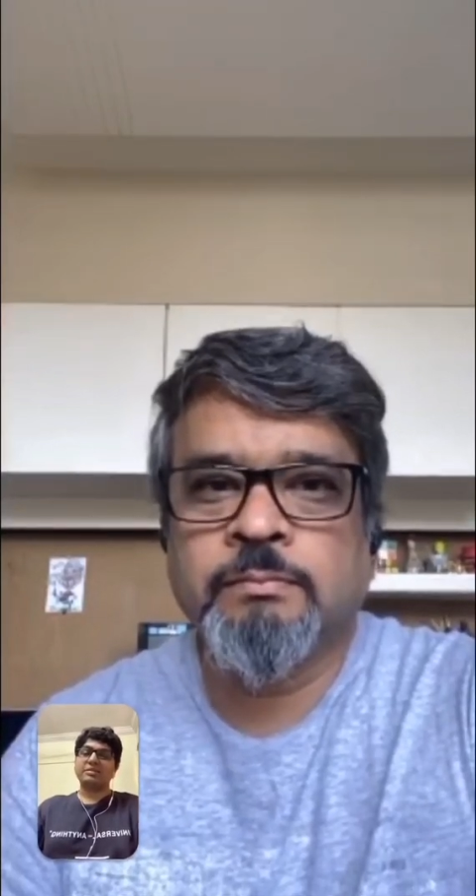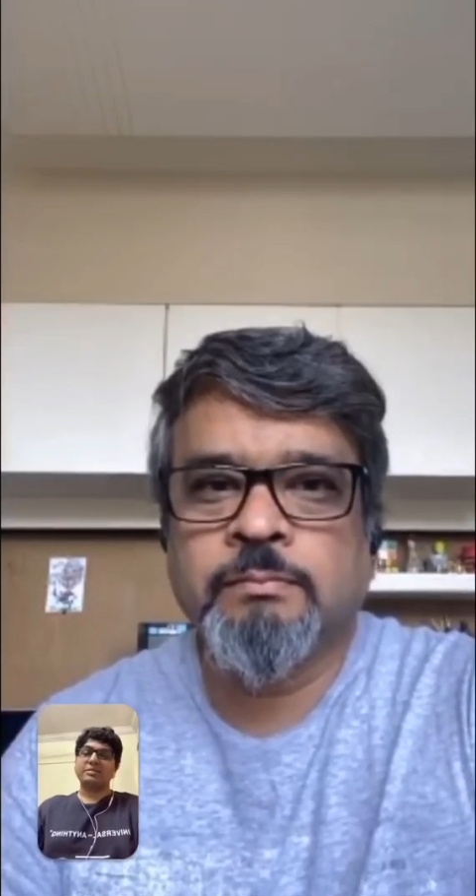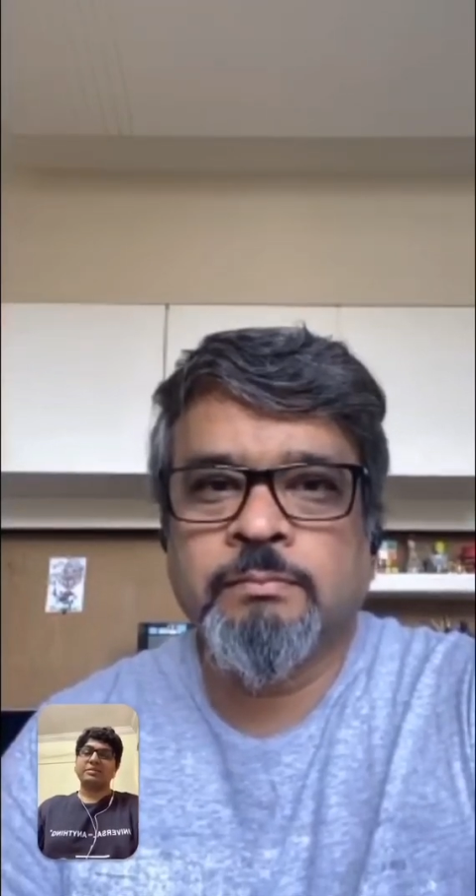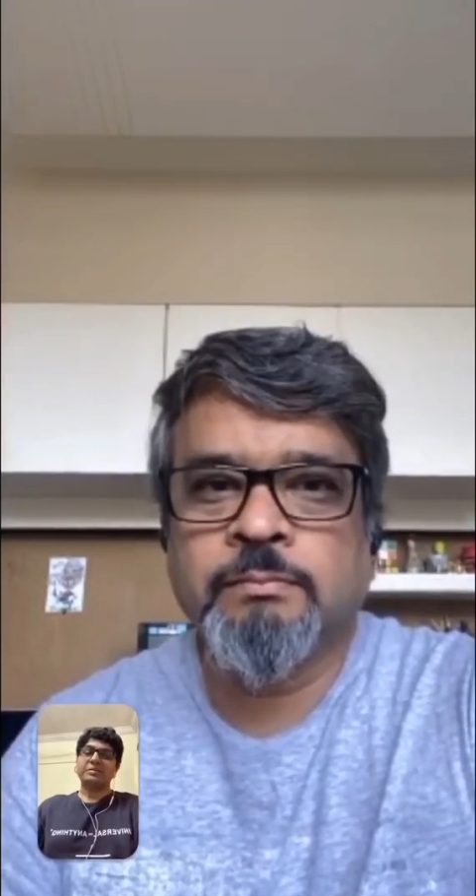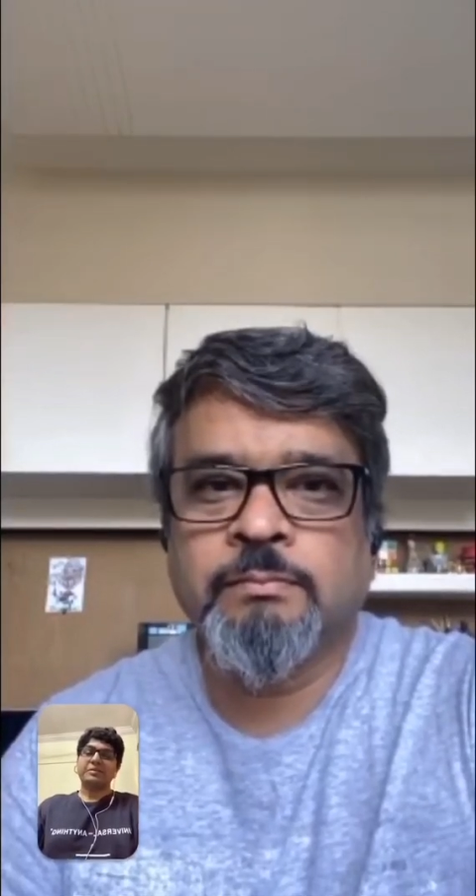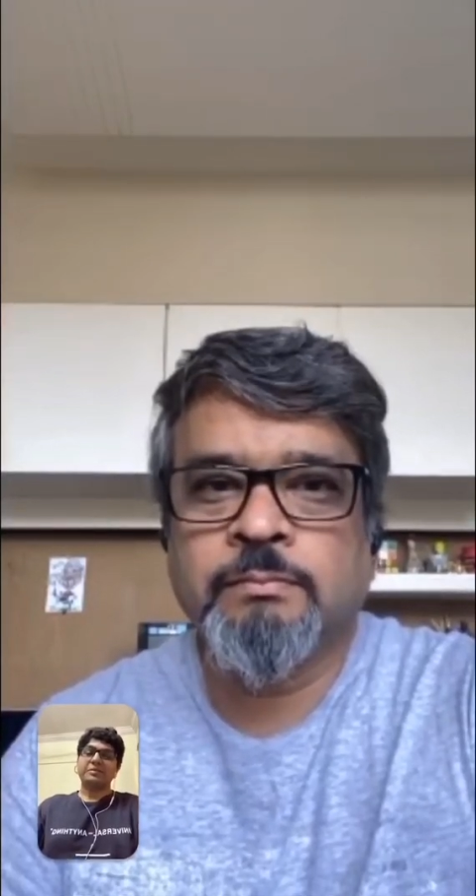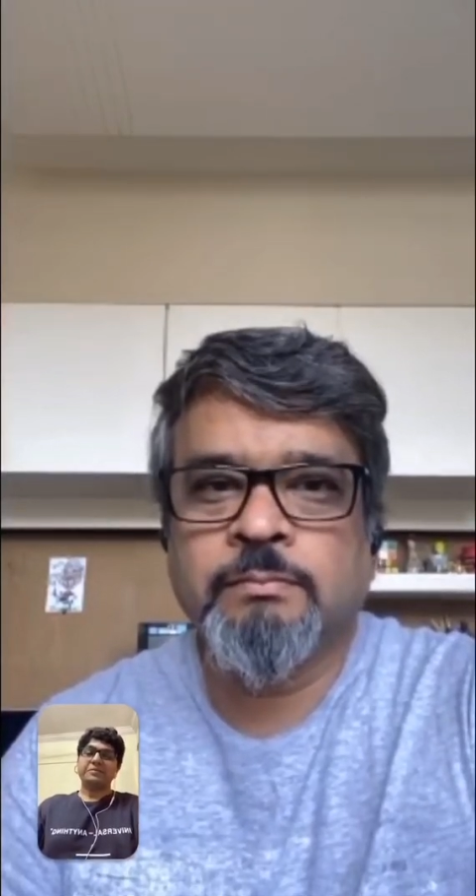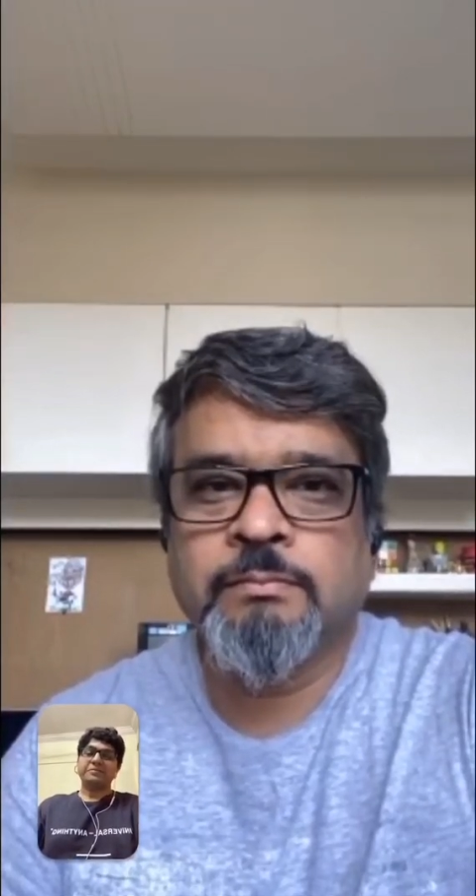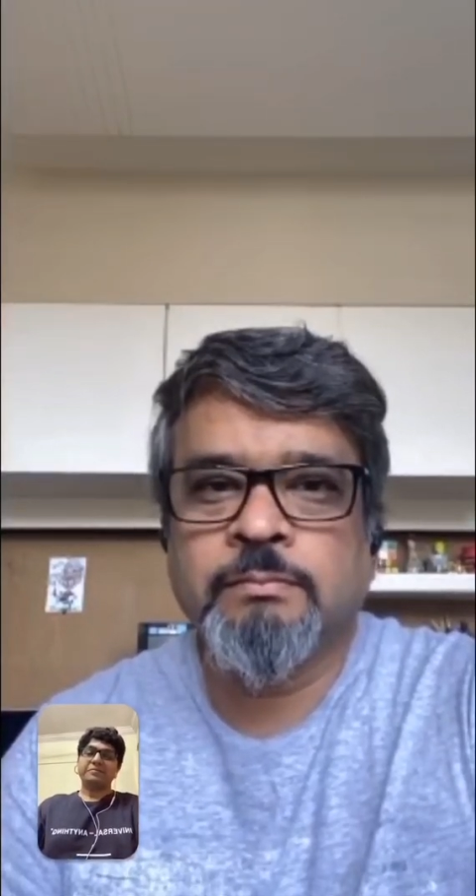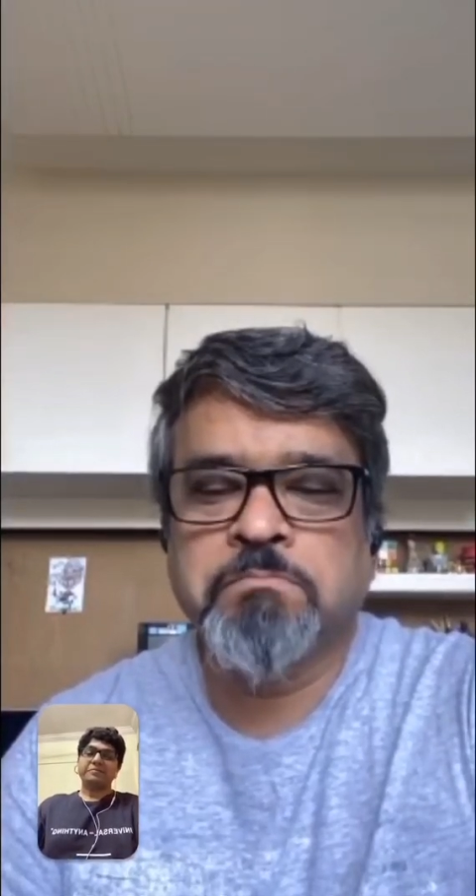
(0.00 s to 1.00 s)
So it's very
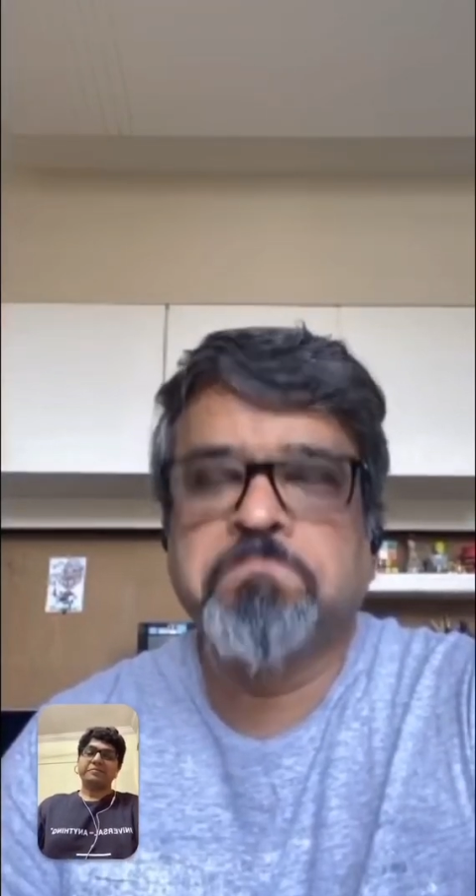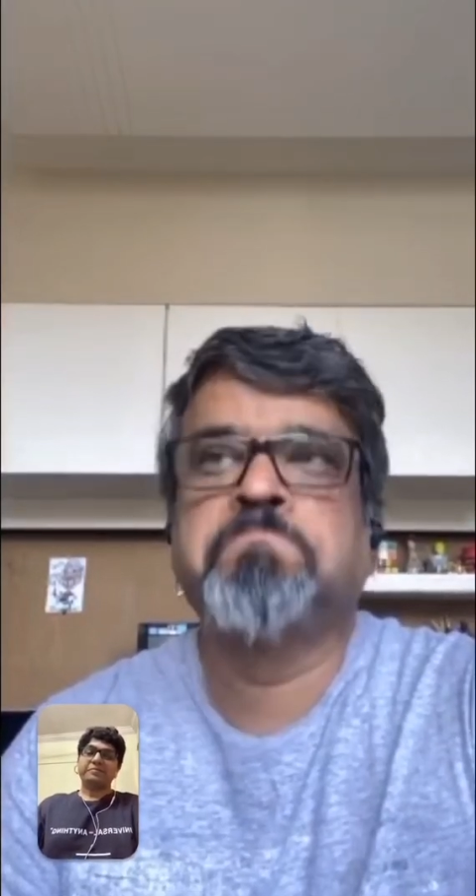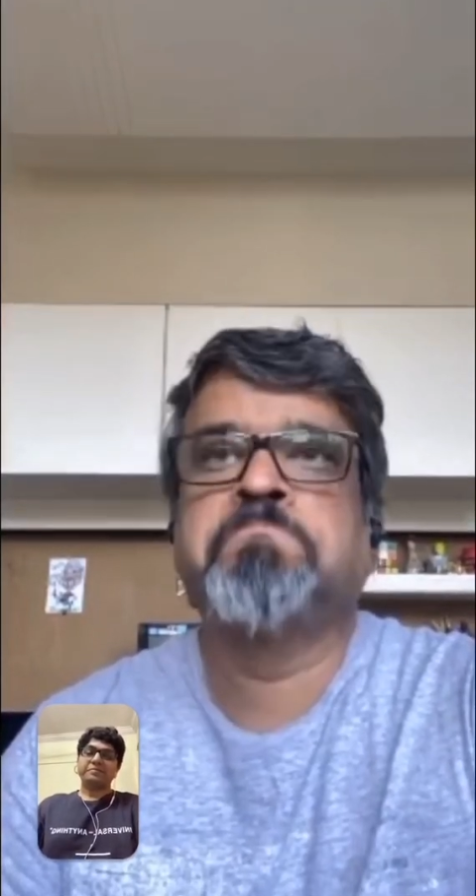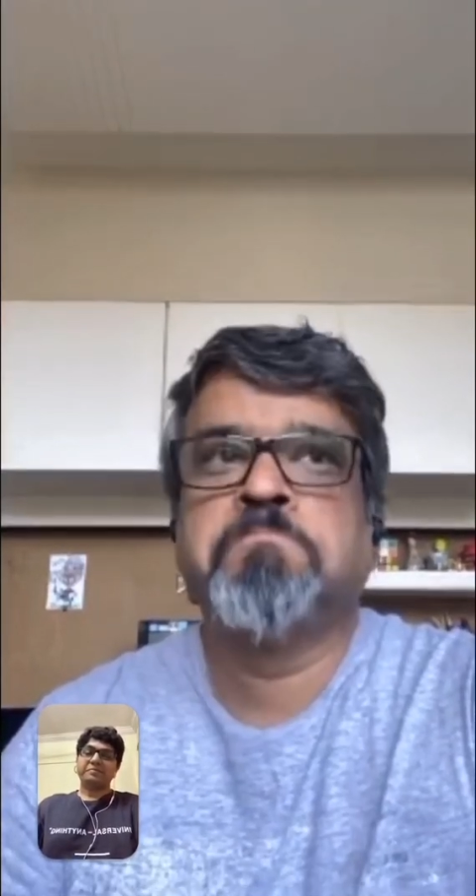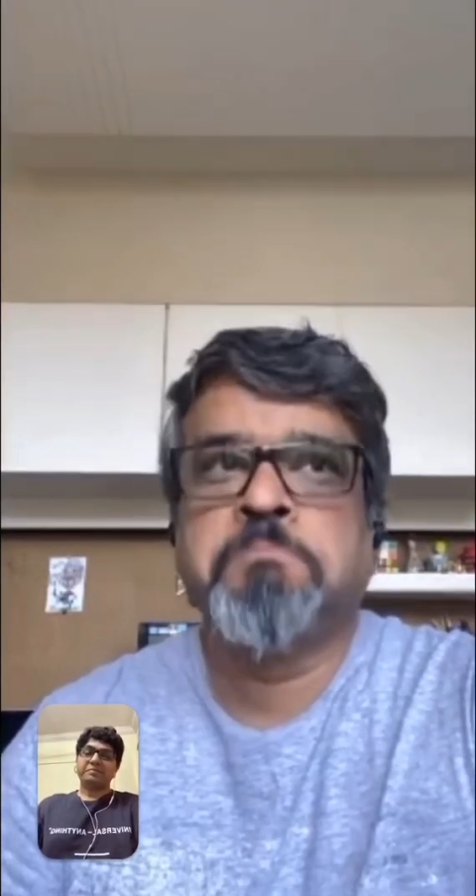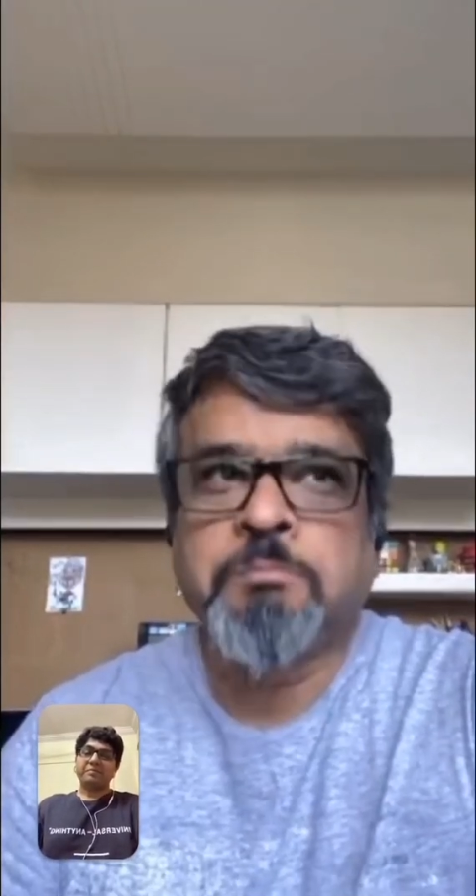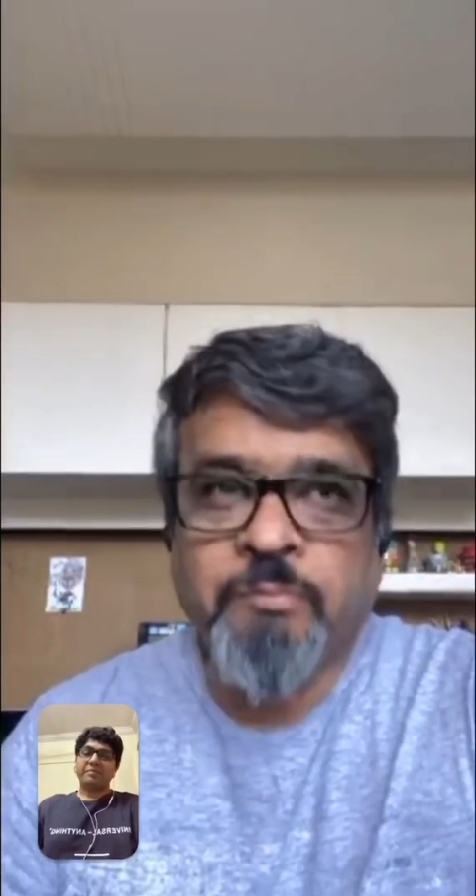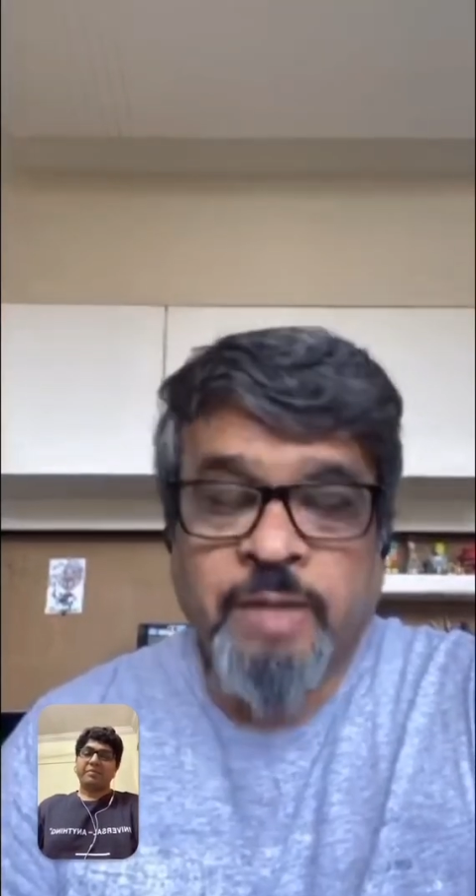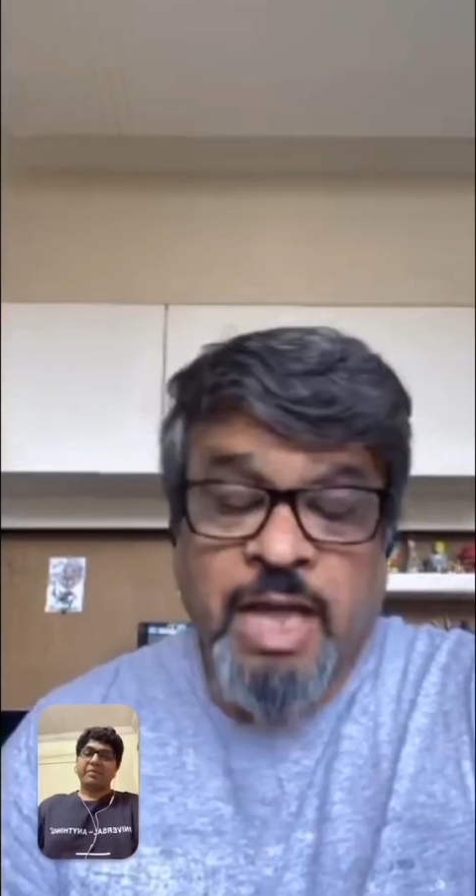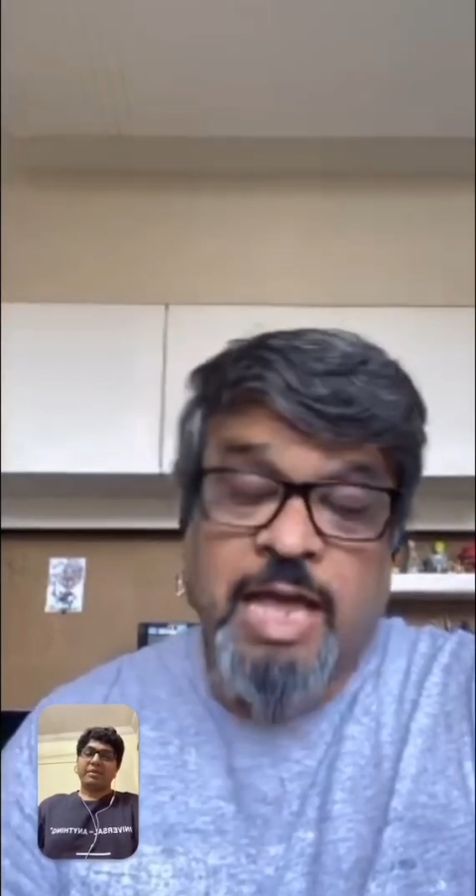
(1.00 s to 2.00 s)
difficult to
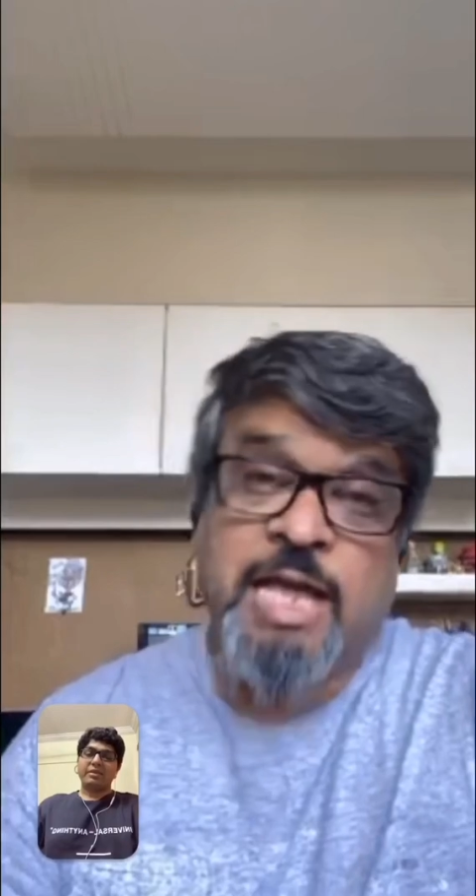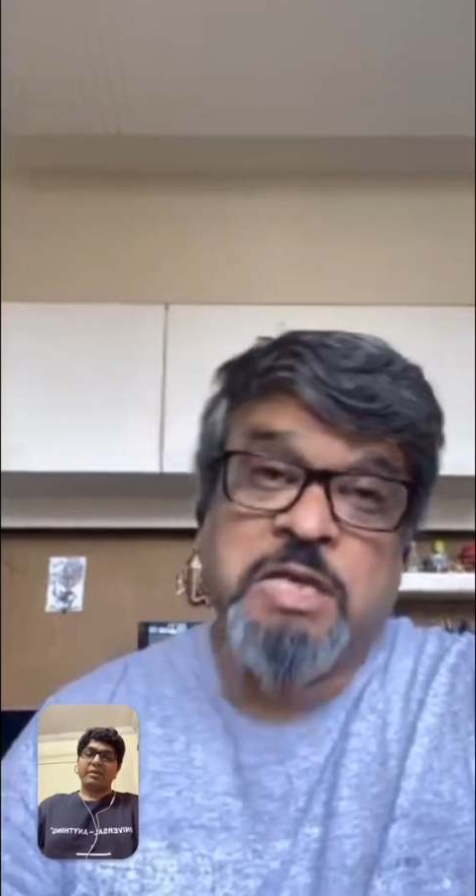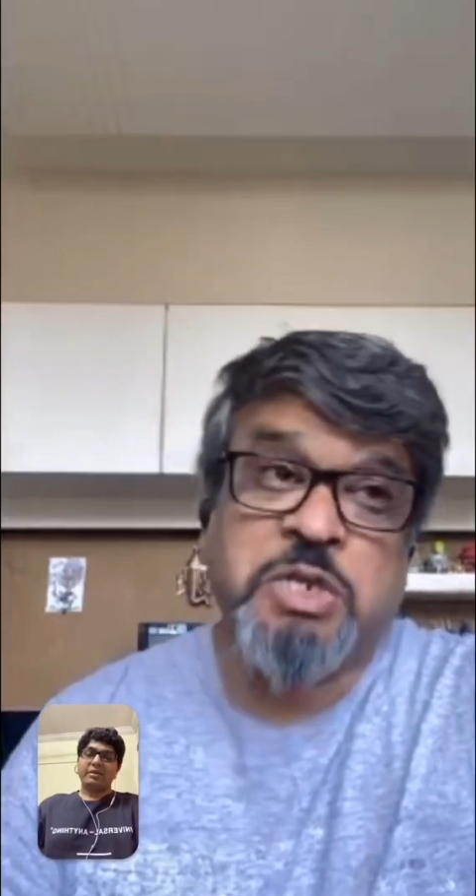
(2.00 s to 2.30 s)
express